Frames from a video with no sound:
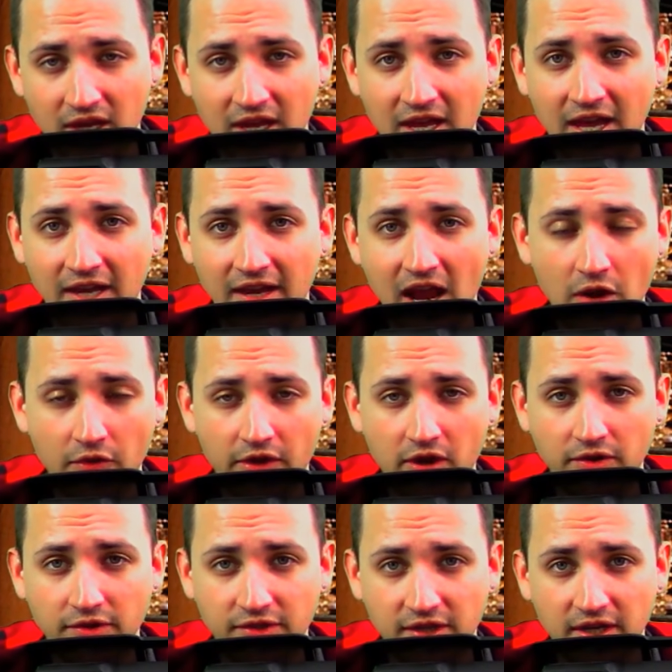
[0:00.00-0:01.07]
and now they
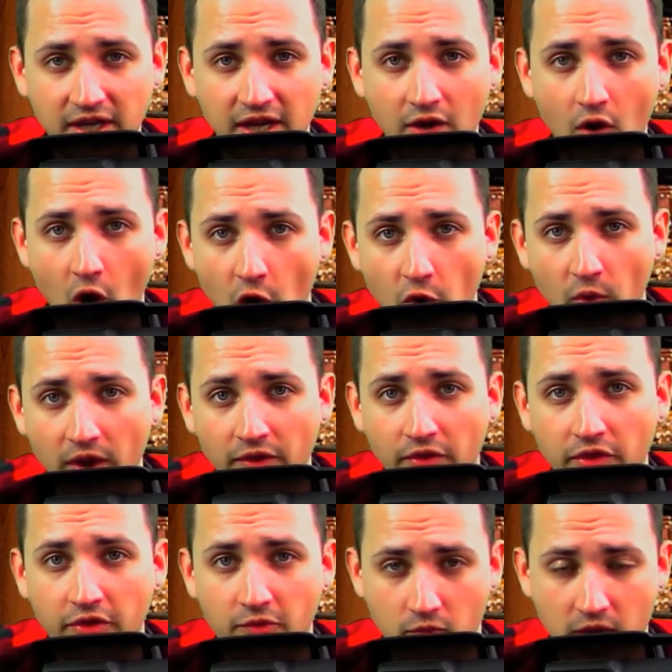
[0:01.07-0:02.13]
are sitting at
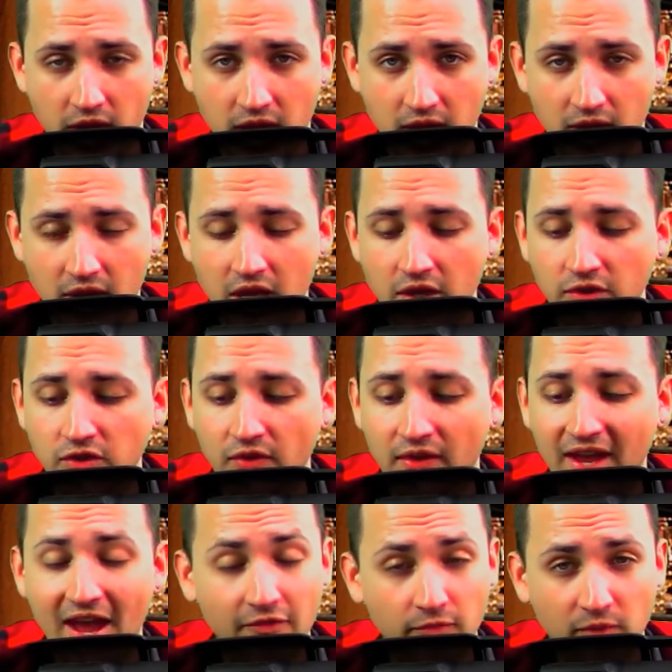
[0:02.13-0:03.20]
0-3. So
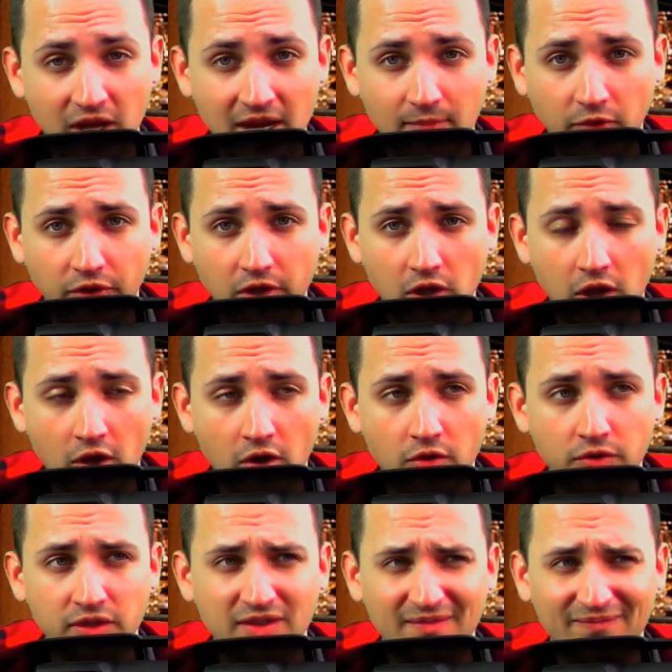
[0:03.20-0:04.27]
they haven't been able to
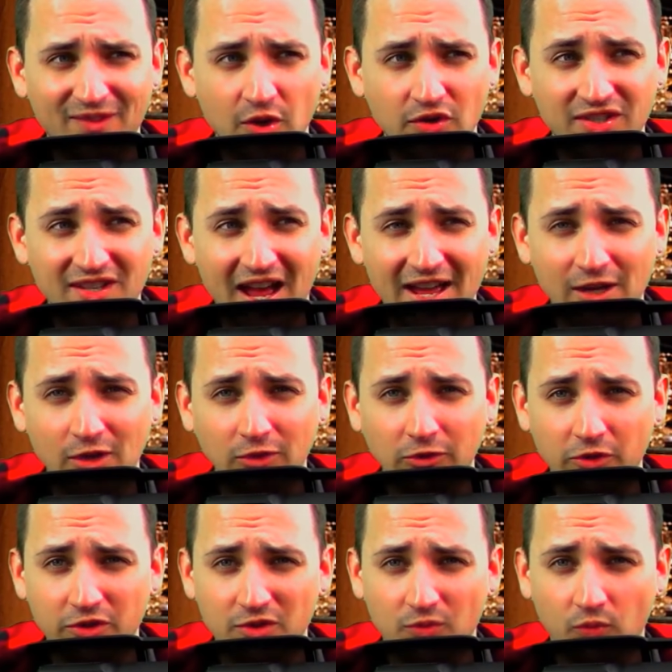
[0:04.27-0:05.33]
close. Their style
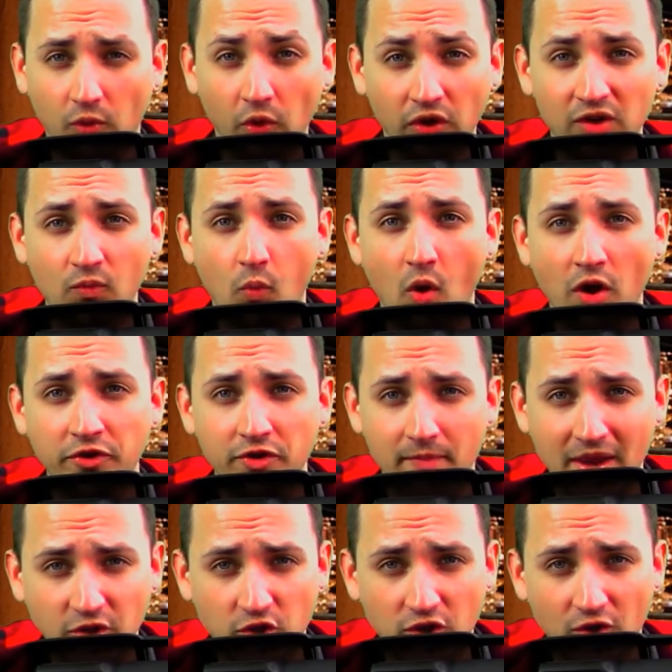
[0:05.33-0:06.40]
looks really
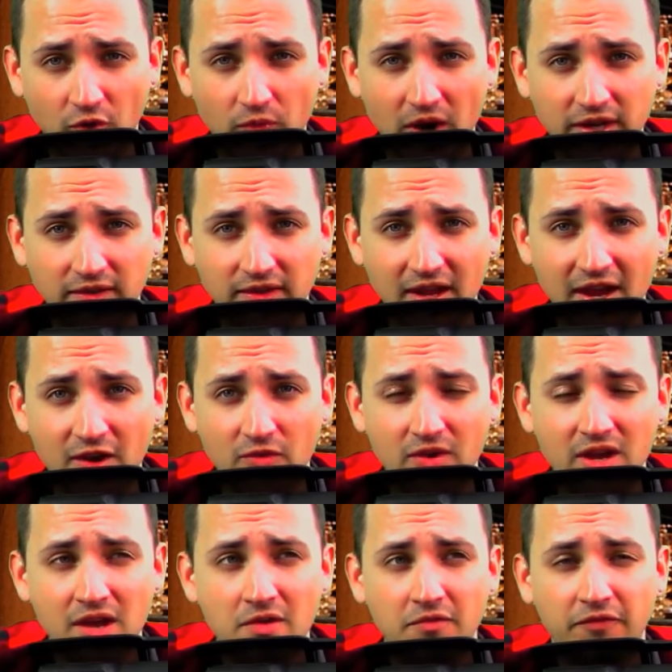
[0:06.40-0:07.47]
one-dimensional right now.
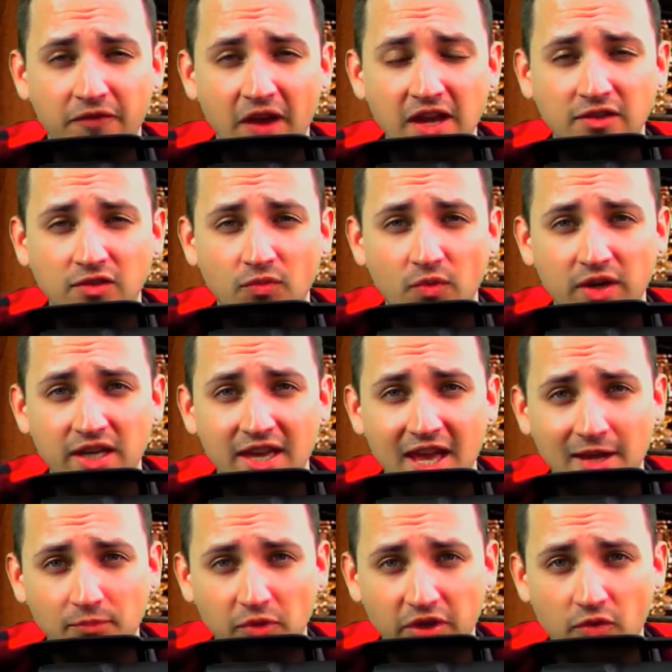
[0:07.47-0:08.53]
Fate, when he
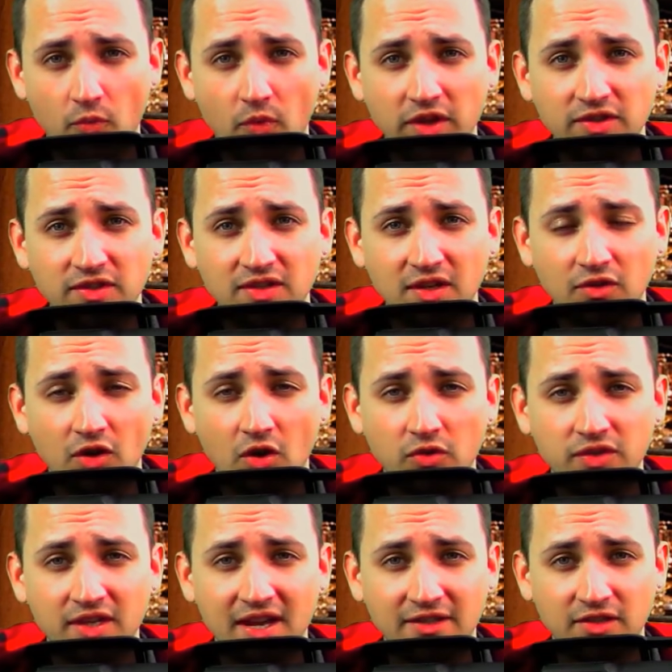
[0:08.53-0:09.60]
can't play the Winston
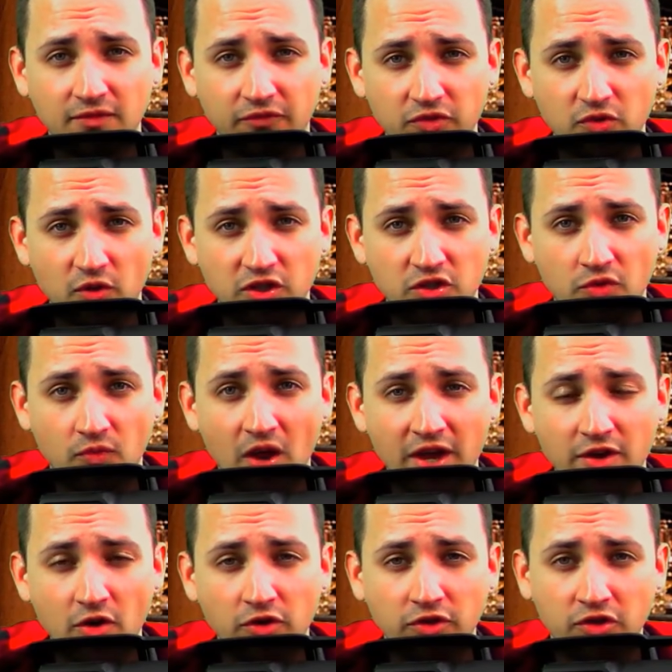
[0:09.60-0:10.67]
Goats and has to switch to
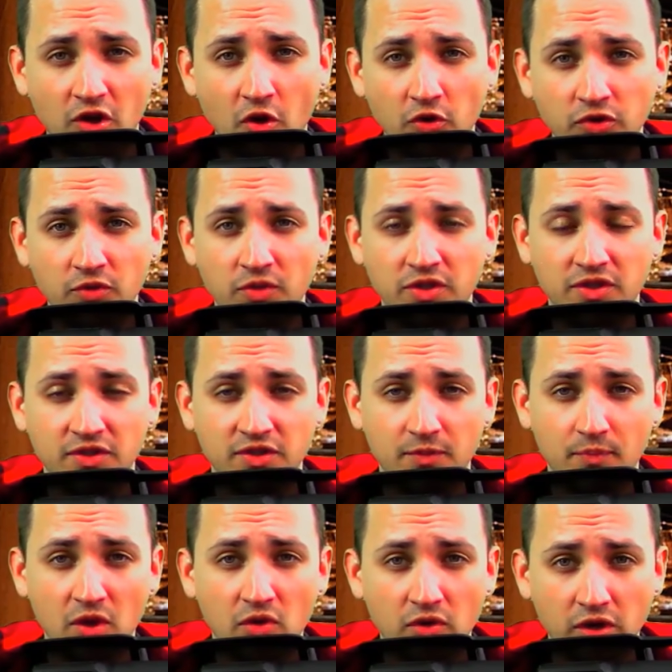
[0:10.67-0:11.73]
Reinhardt Goats, which is
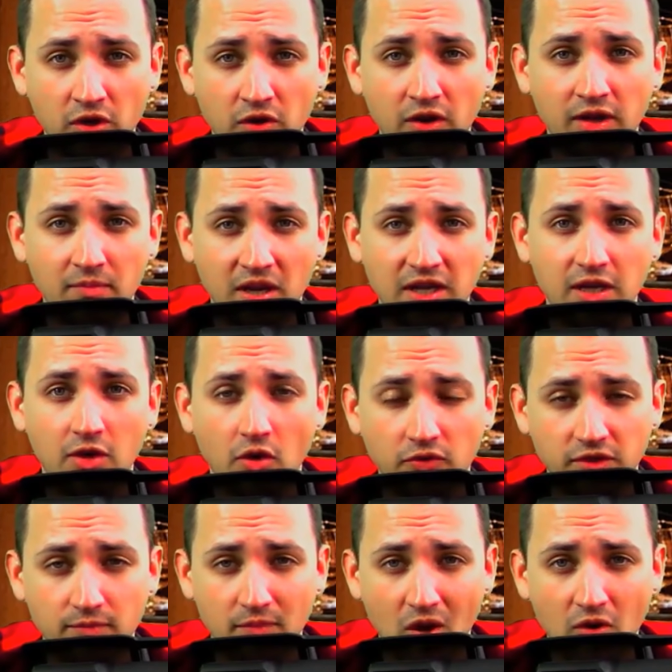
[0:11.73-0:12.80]
superior in many
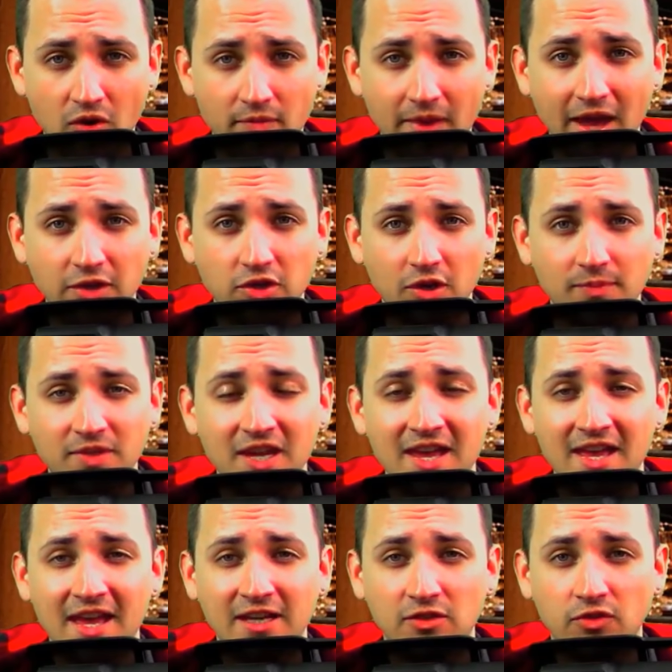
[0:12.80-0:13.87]
Goats mirror matchups,
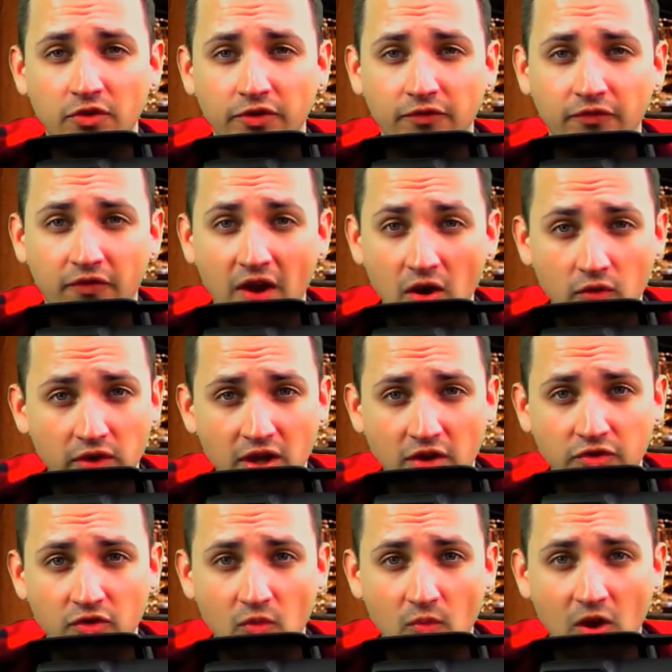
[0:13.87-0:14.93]
has looked very
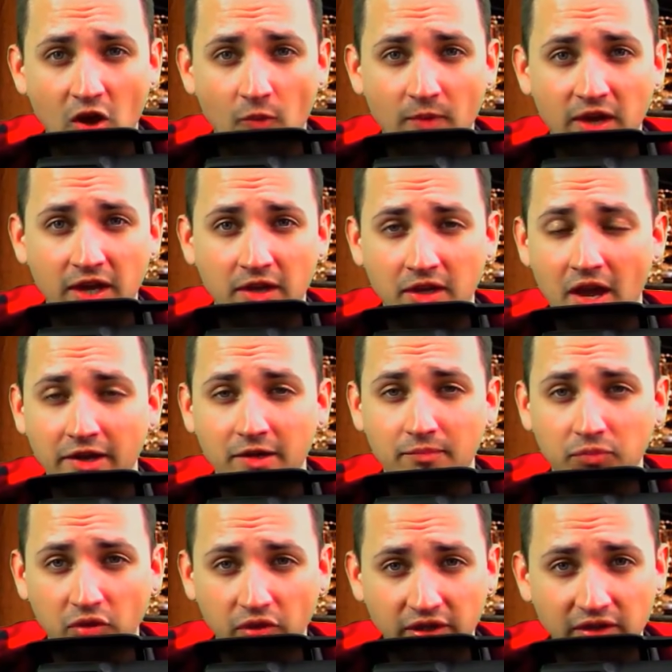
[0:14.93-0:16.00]
underwhelming and got
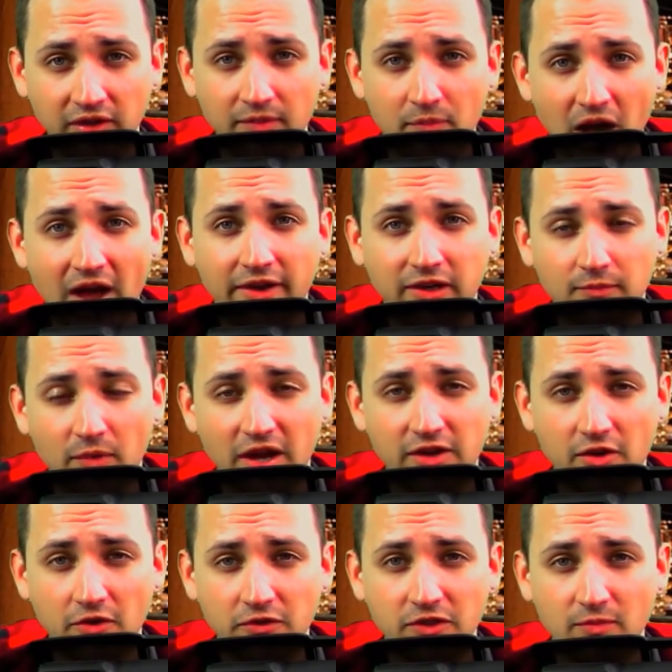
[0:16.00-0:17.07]
completely bodied by
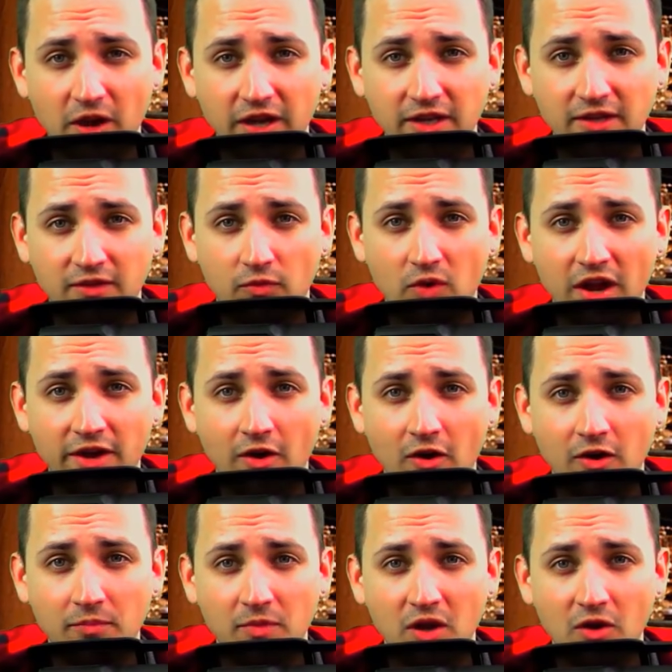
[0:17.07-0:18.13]
No Smite in the
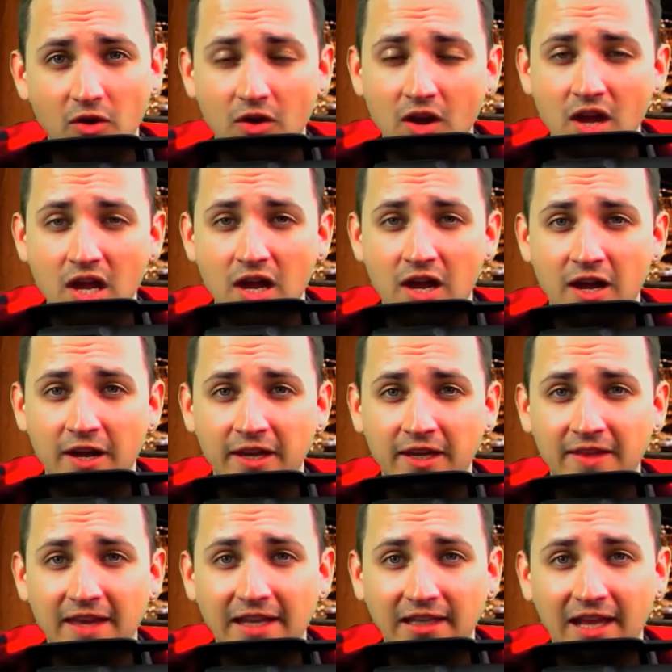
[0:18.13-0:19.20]
Reinhardt mirror
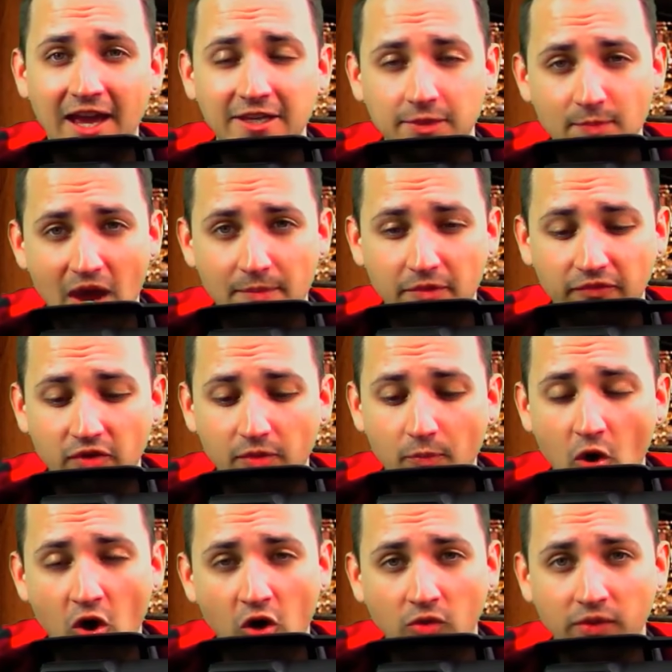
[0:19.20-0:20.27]
in that last map of
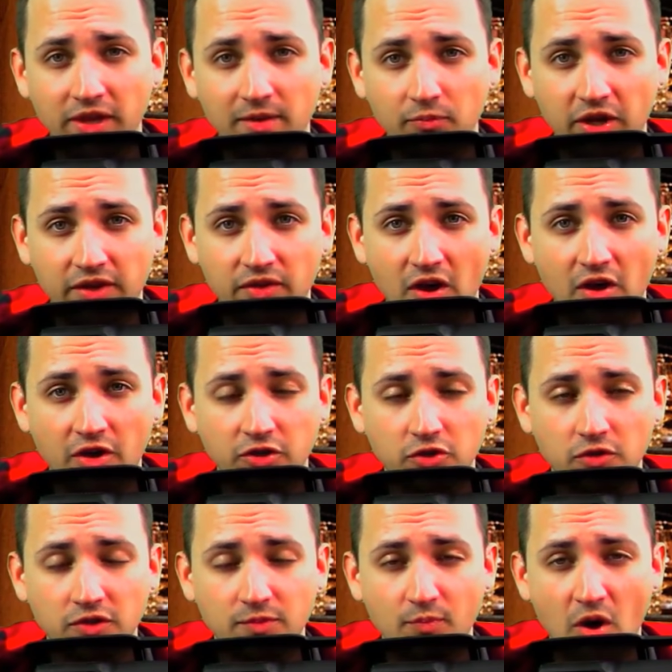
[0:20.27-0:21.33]
Nepal when they played the
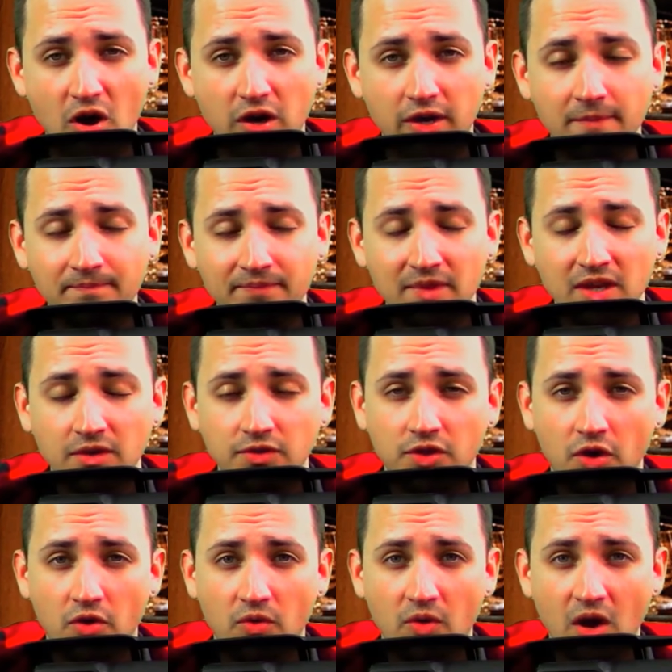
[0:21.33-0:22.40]
Hangzhou Spark.
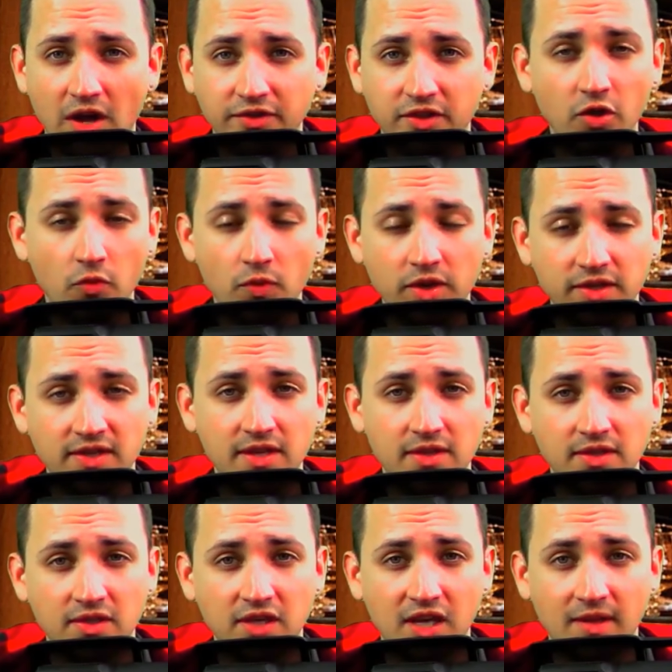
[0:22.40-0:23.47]
So until we see
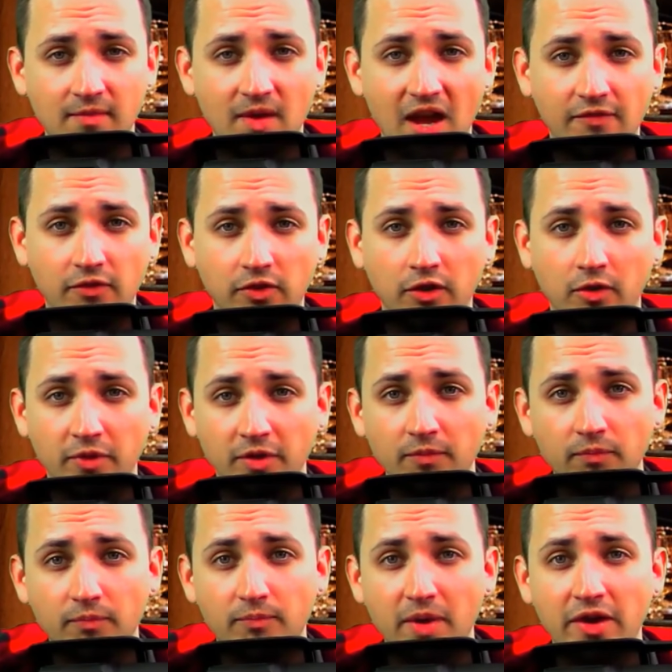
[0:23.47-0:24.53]
this team have a little bit
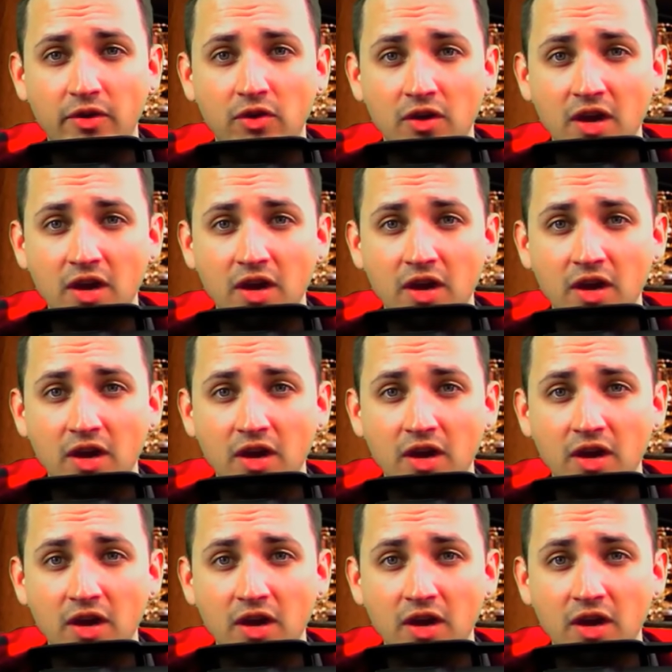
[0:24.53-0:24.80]
better